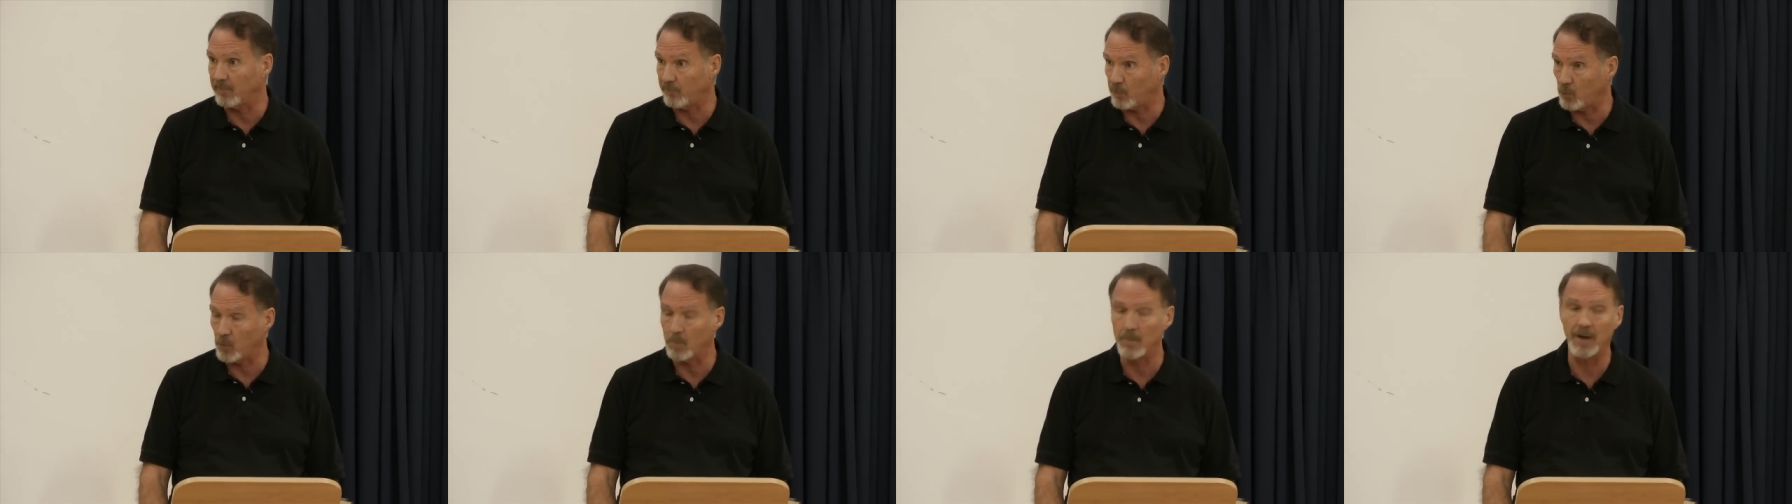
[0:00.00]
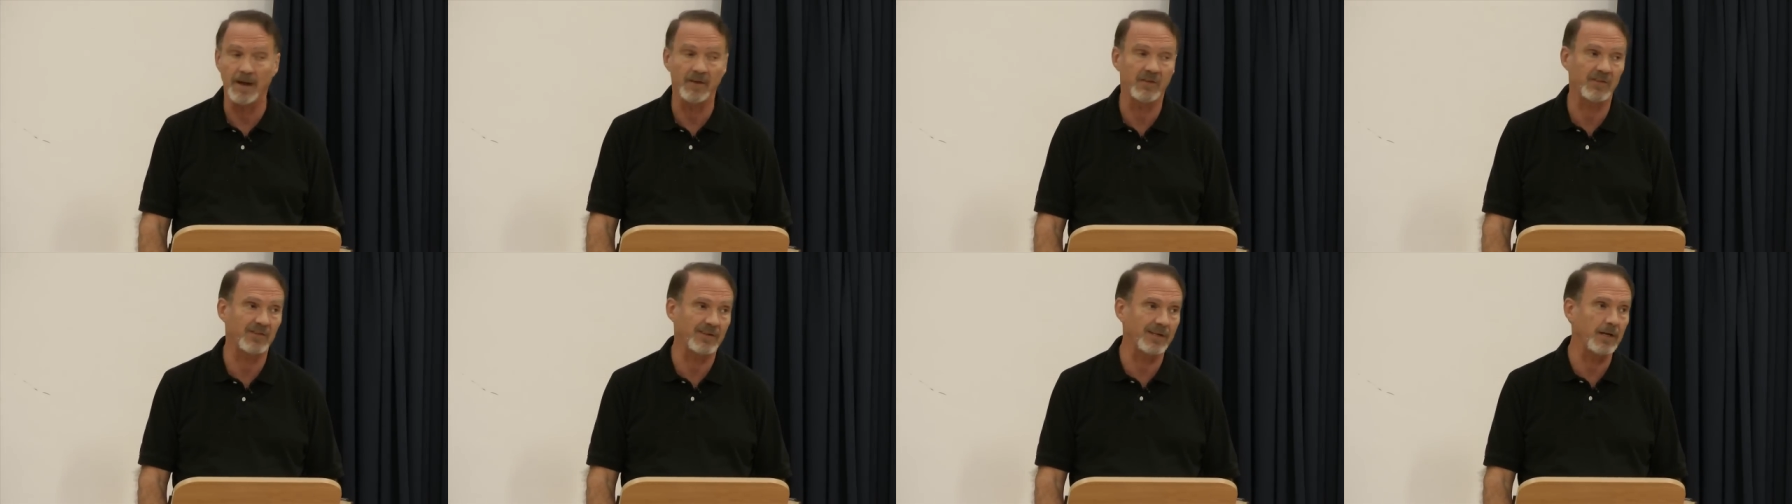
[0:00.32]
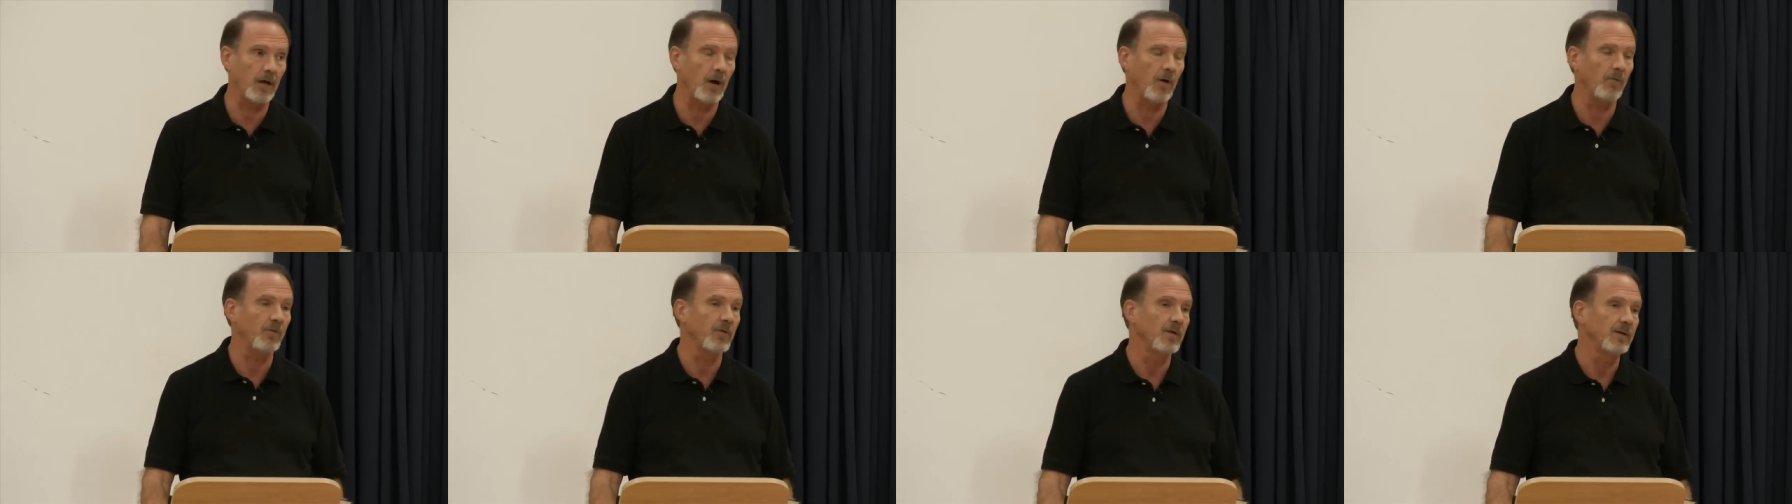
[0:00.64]
for
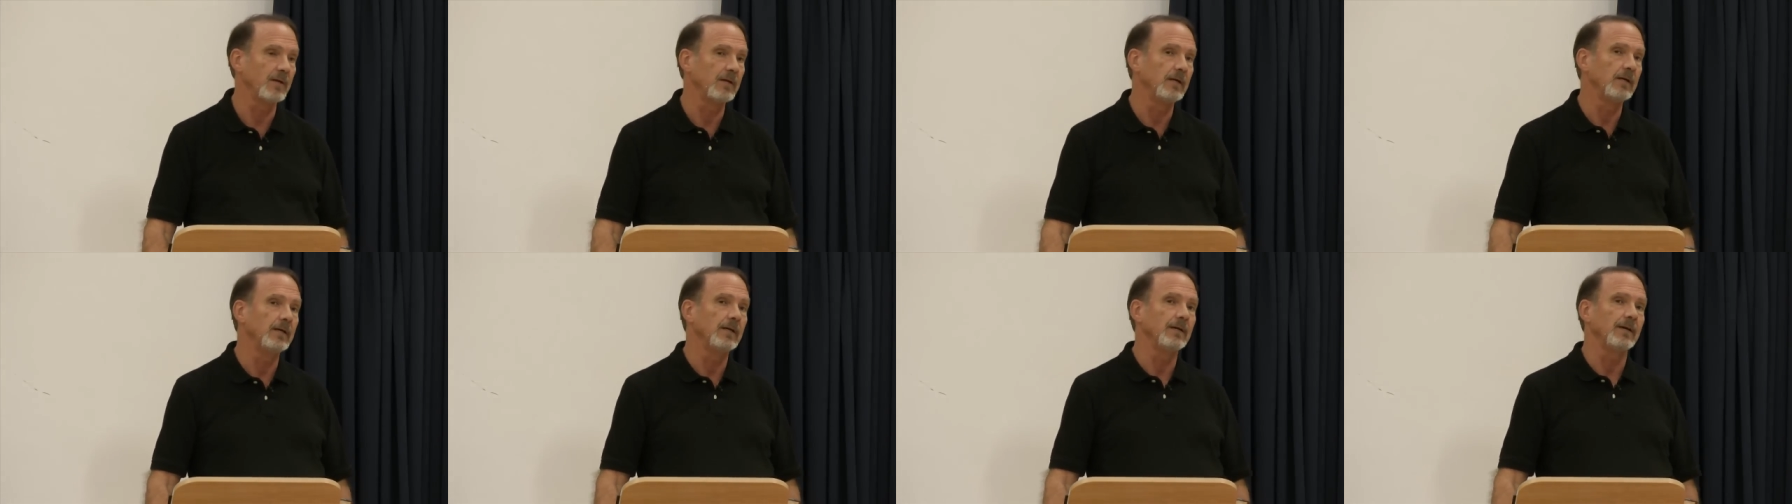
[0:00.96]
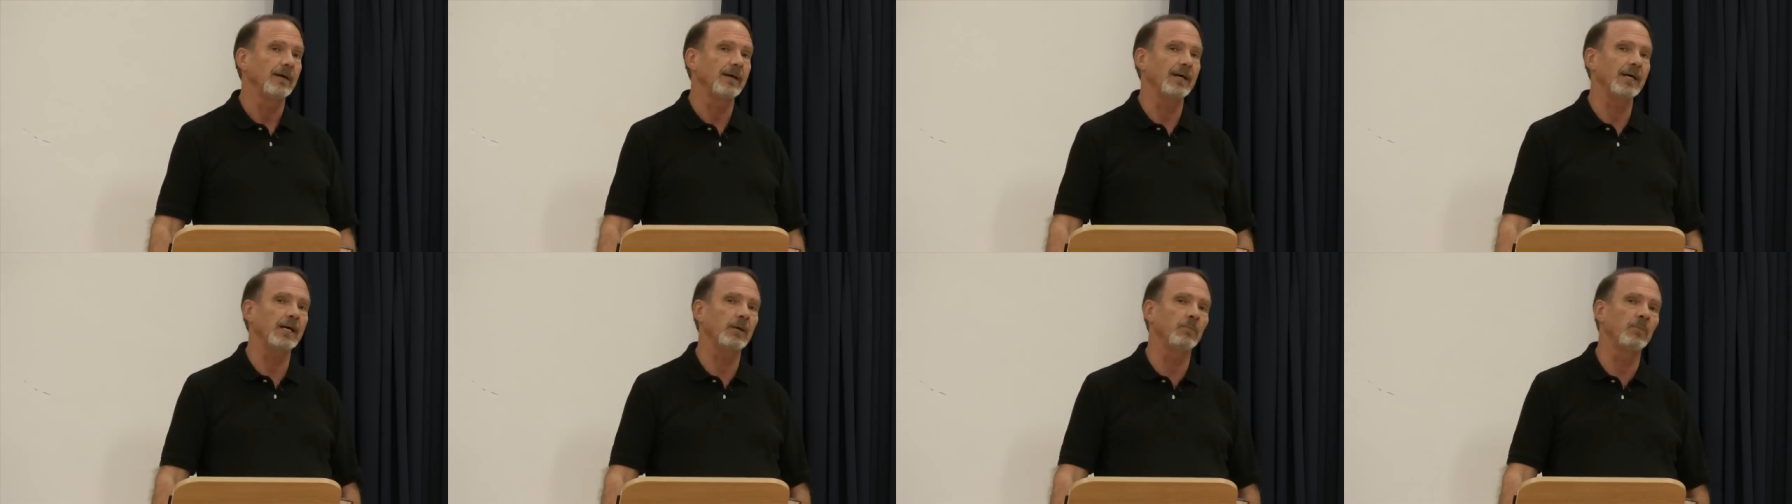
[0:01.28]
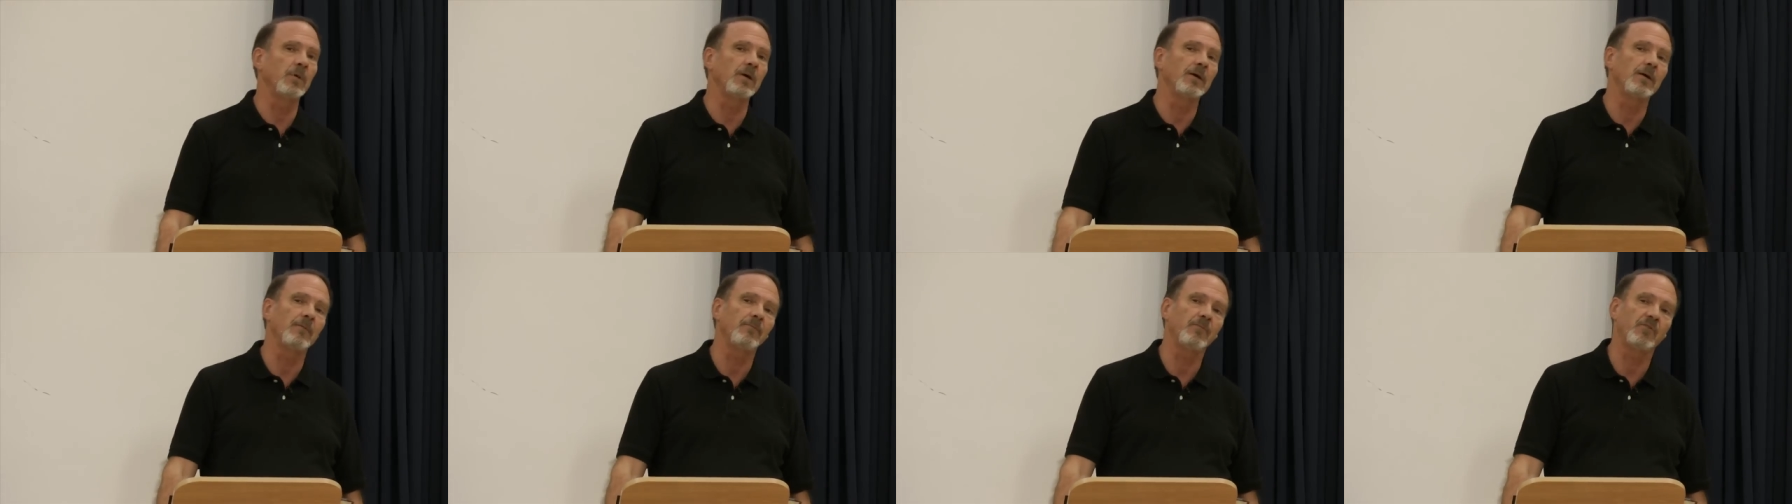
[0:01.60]
myself.
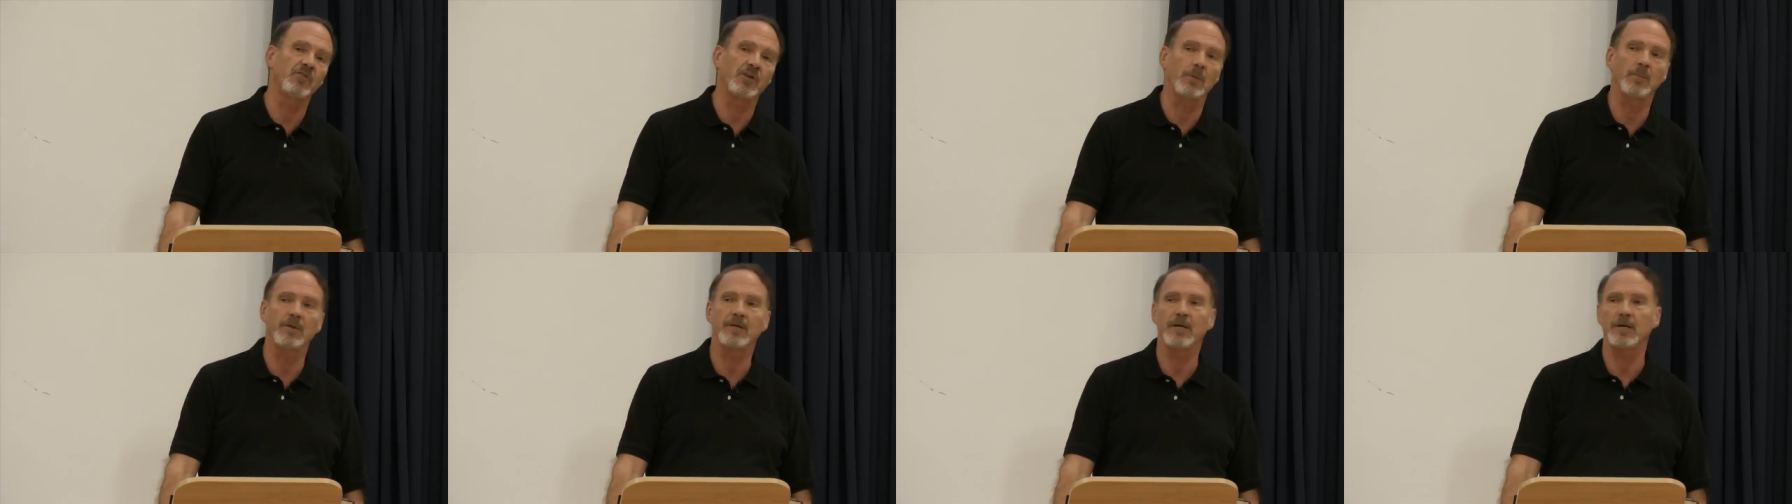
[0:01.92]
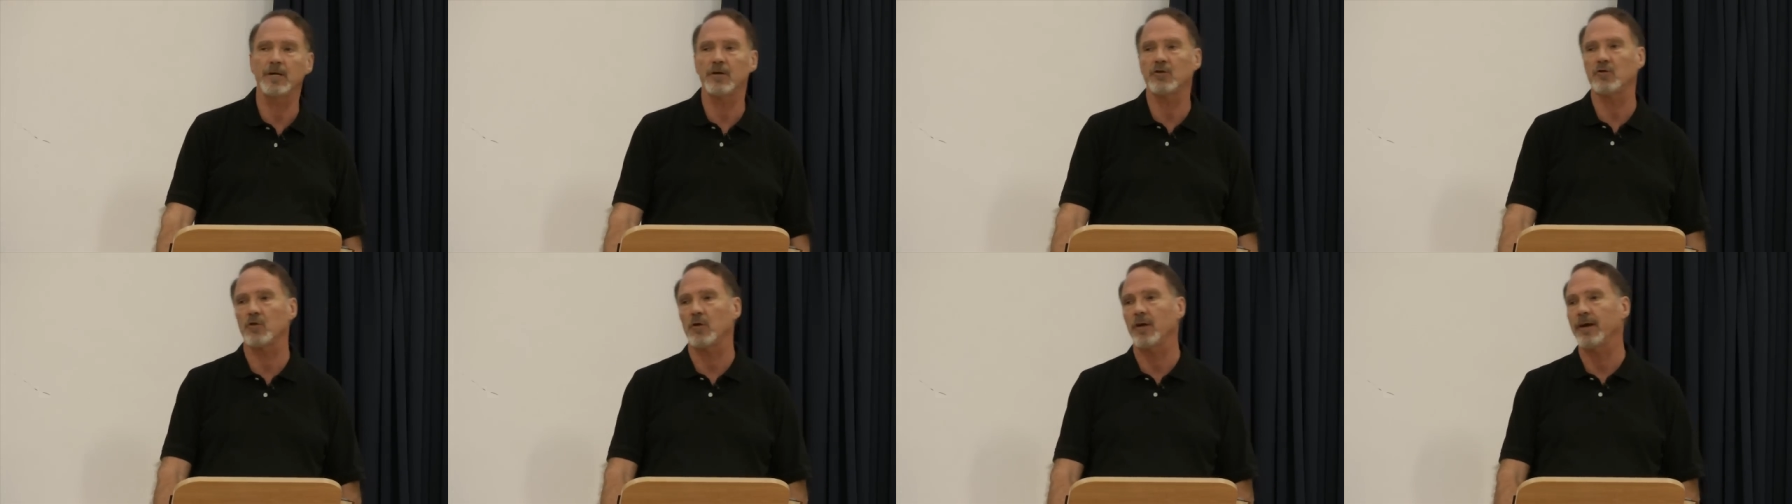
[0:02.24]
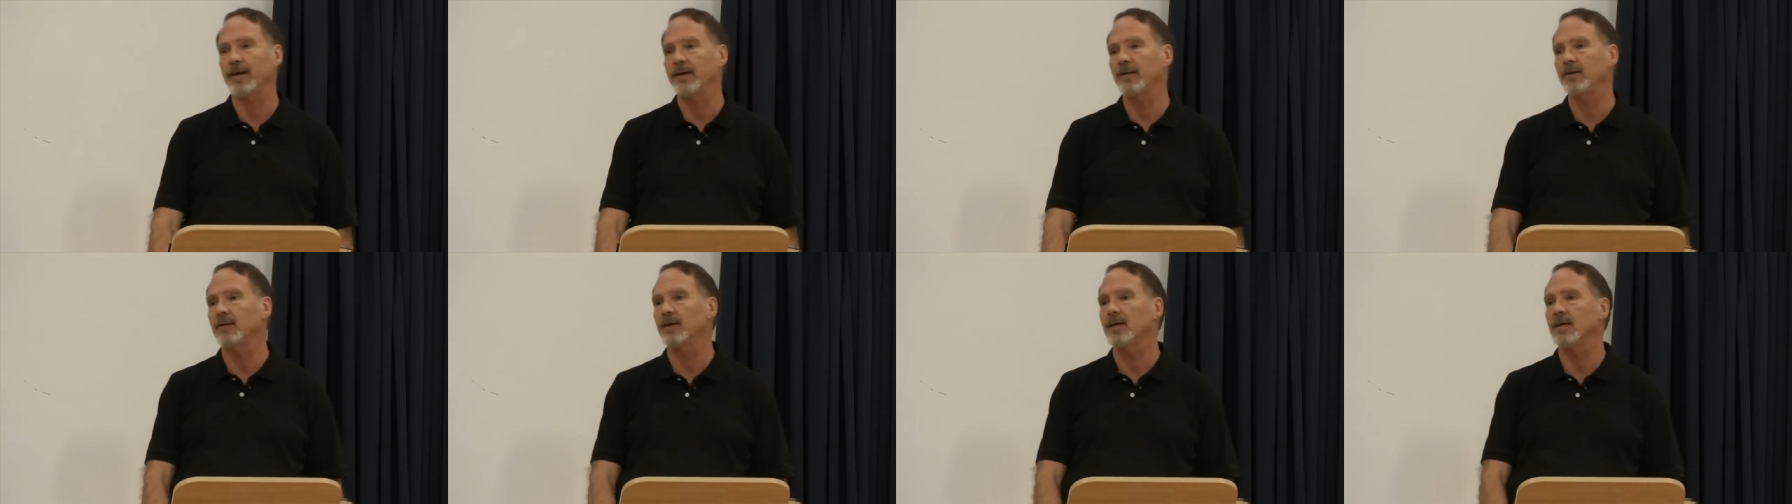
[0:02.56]
I'm seminary
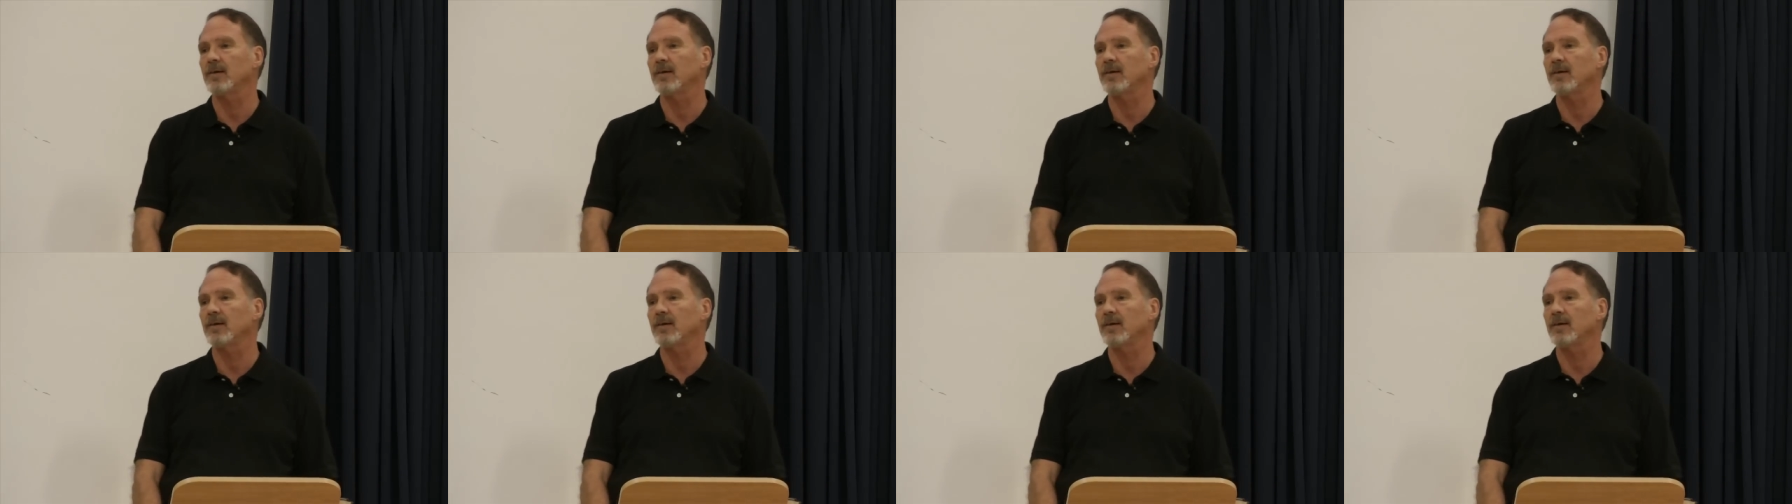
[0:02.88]
trained.